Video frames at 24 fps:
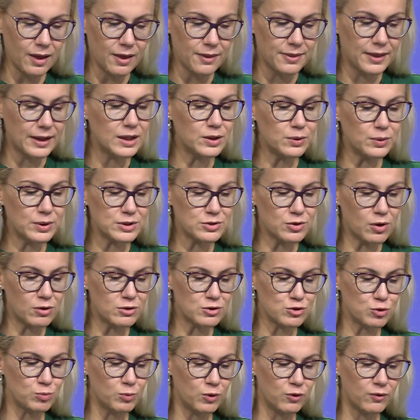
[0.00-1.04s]
The EU is
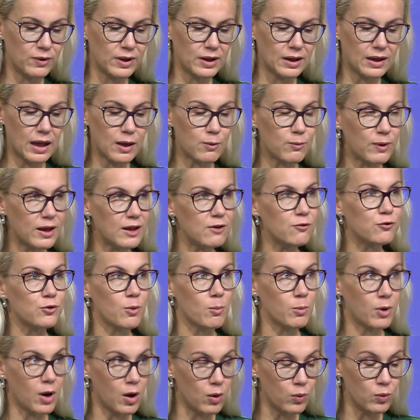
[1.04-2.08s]
also moving away
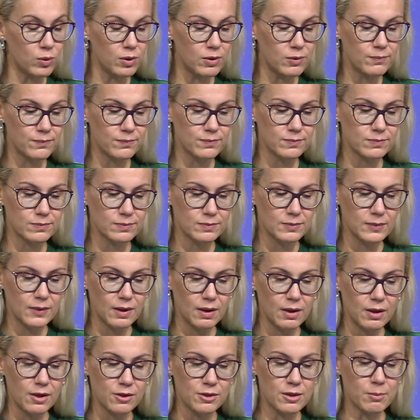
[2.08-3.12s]
from coal.
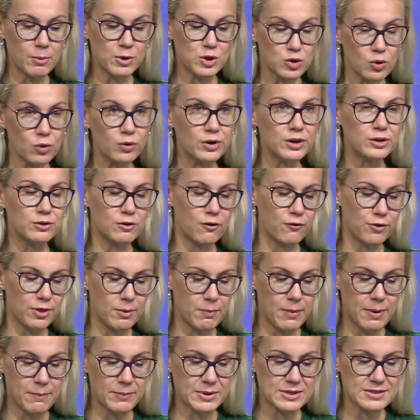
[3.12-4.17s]
The majority of the
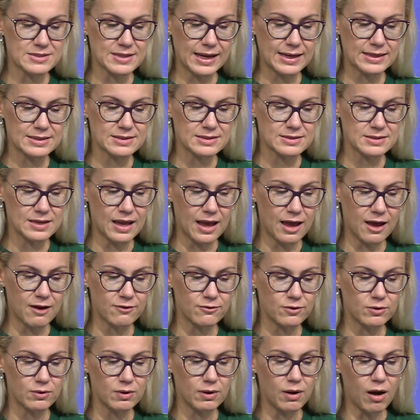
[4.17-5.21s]
member states
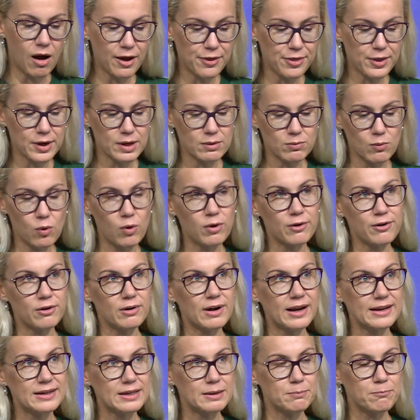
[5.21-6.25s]
have either
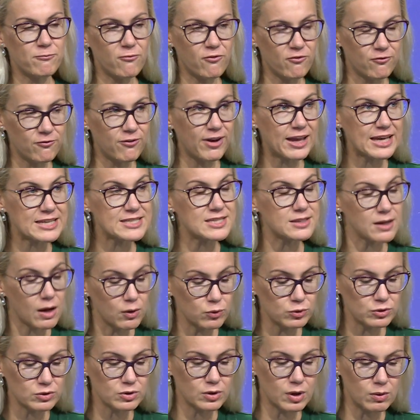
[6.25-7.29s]
already phased
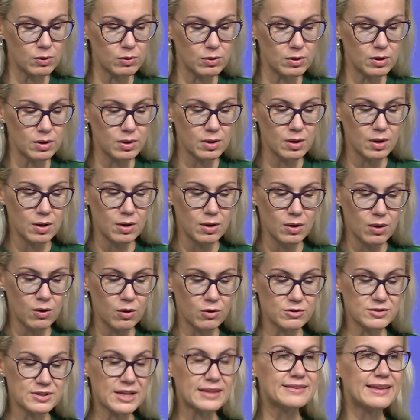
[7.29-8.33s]
out coal
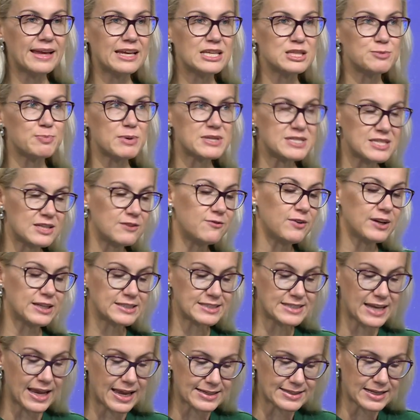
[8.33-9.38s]
or set a
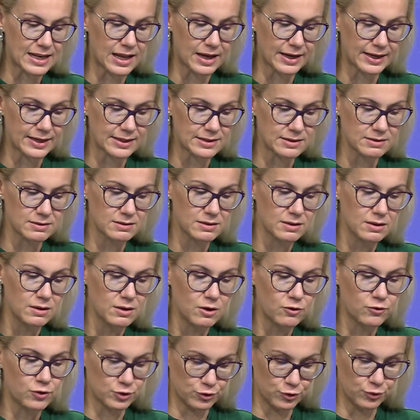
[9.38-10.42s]
specific deadline
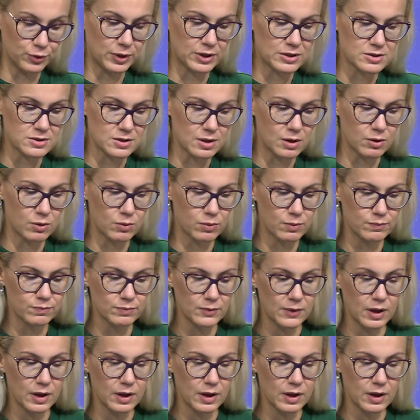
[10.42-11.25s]
for doing so.